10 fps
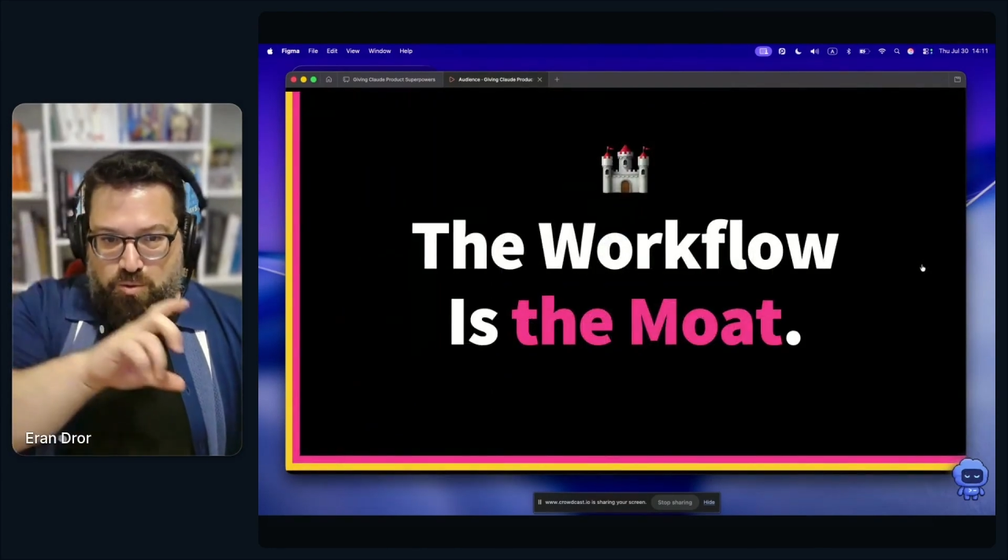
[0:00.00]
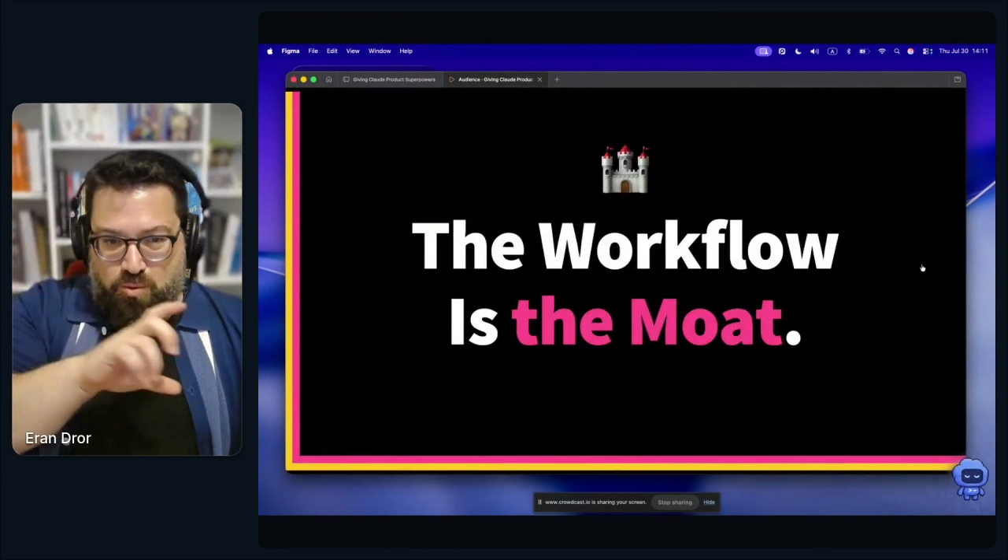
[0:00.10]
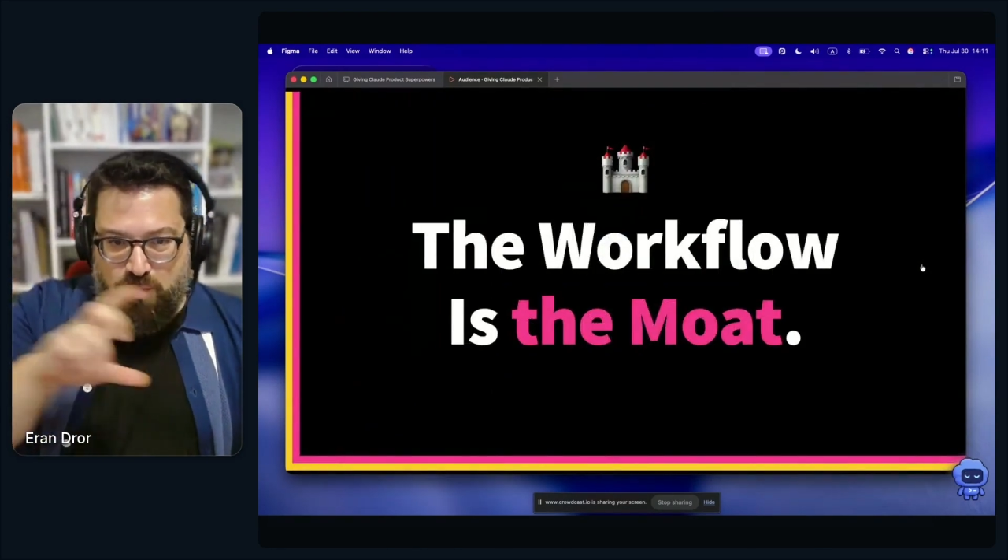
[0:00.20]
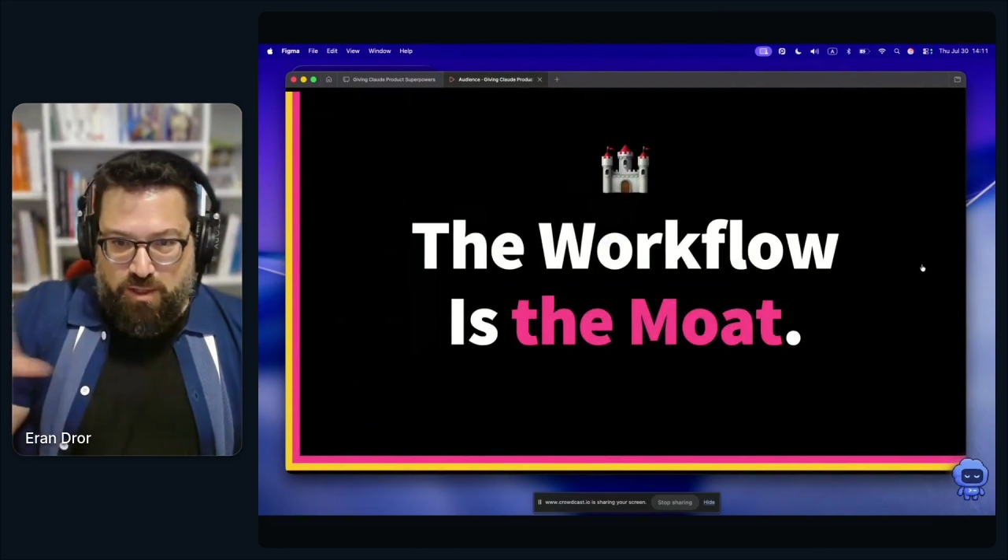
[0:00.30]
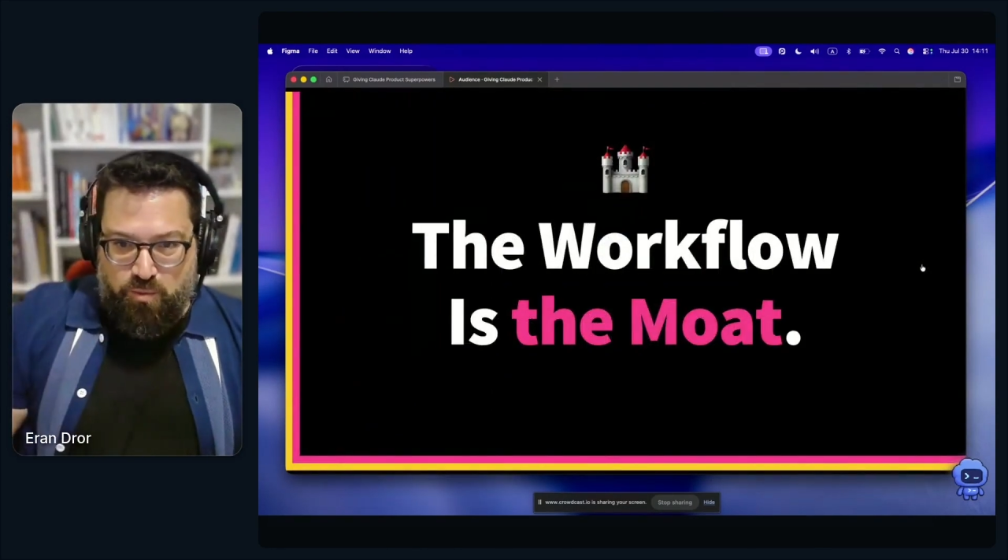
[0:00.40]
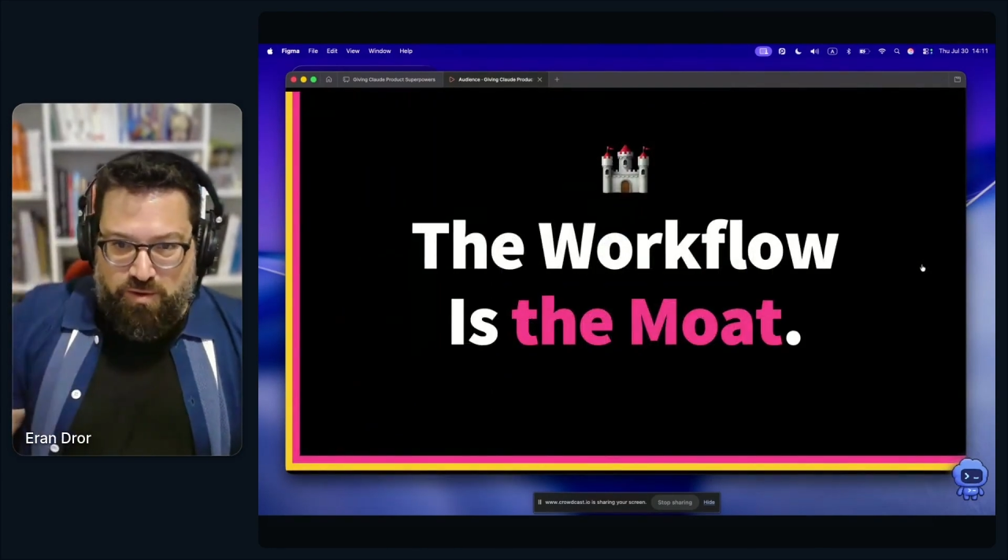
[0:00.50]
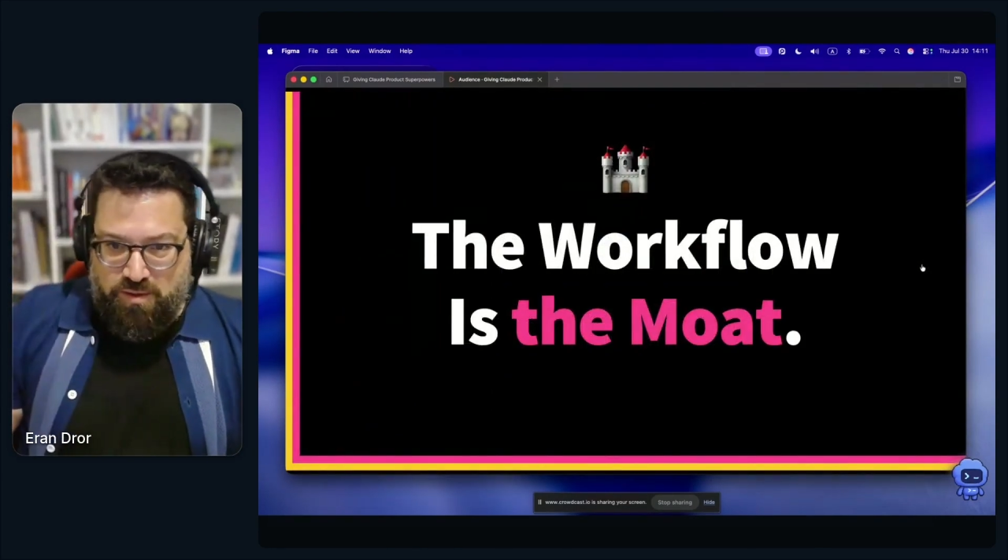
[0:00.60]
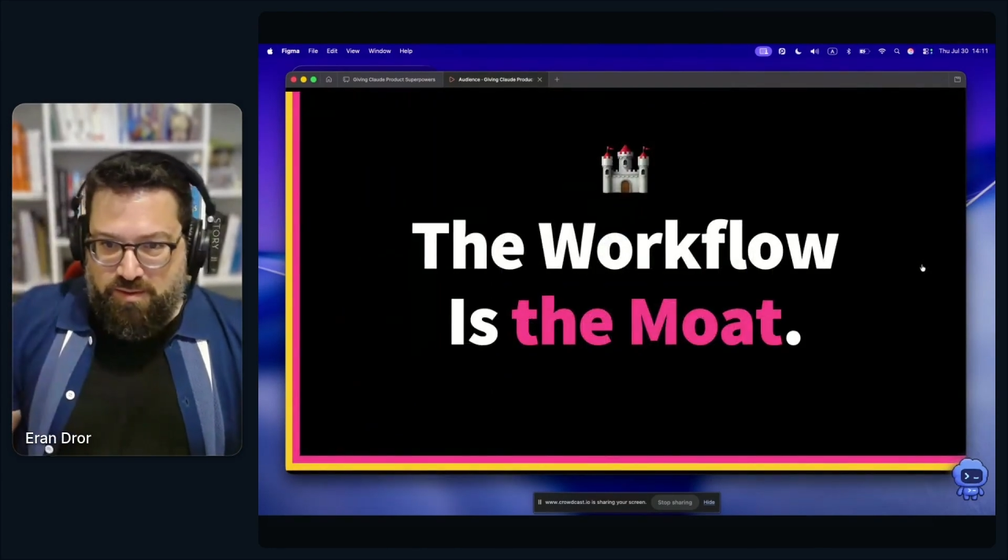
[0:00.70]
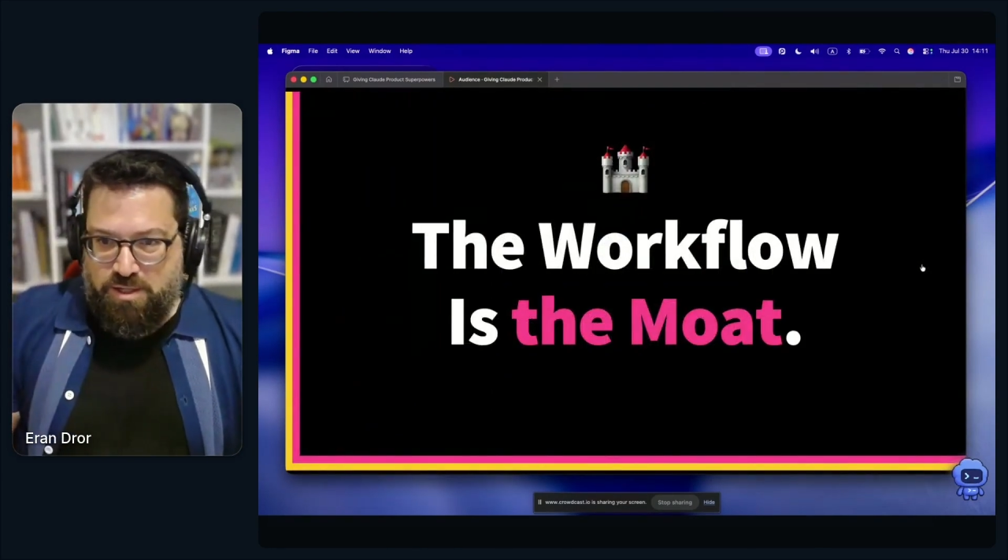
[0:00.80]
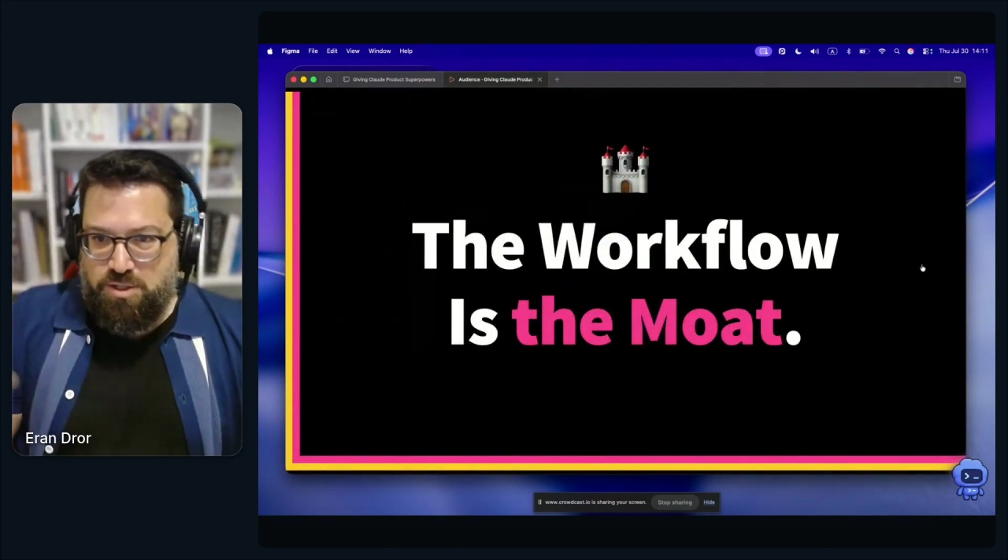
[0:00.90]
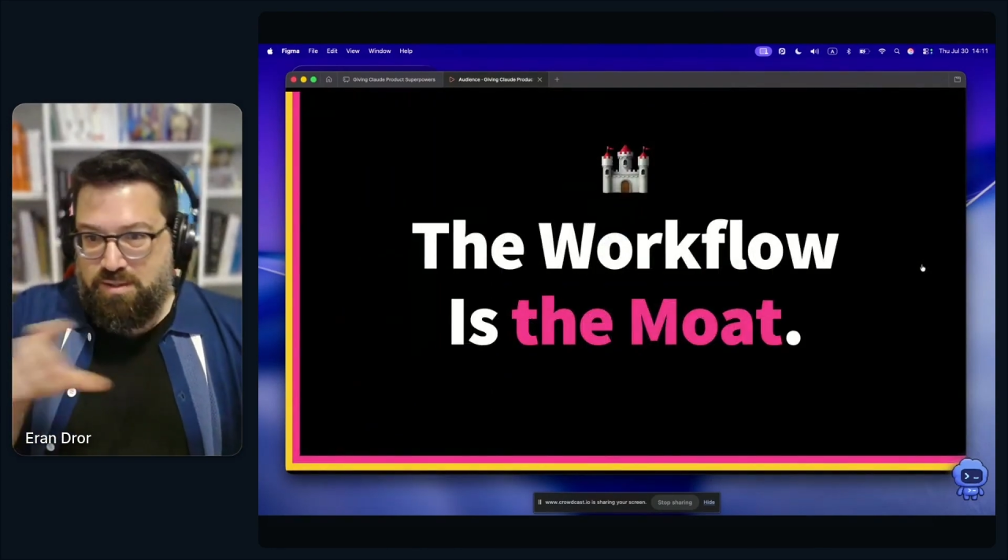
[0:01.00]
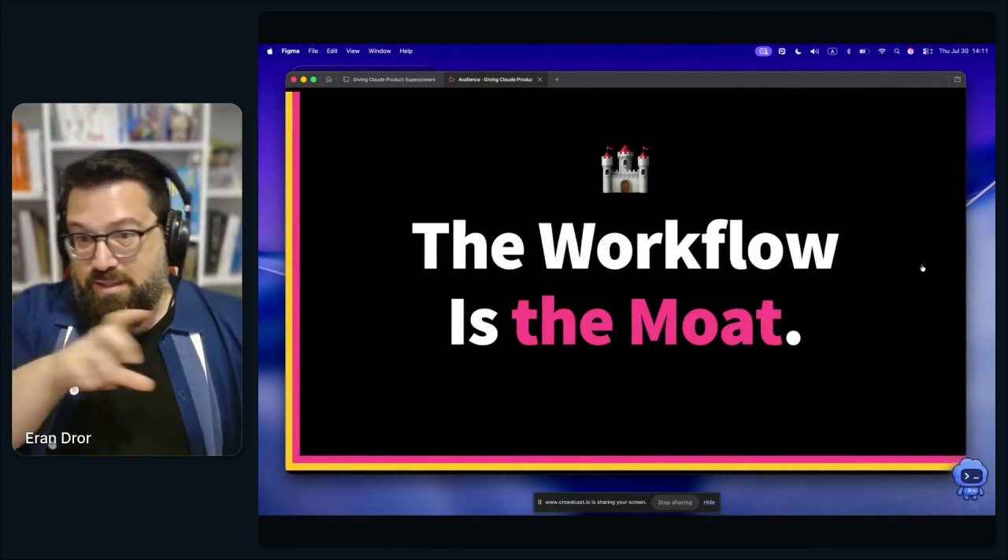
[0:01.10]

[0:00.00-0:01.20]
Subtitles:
create with these agents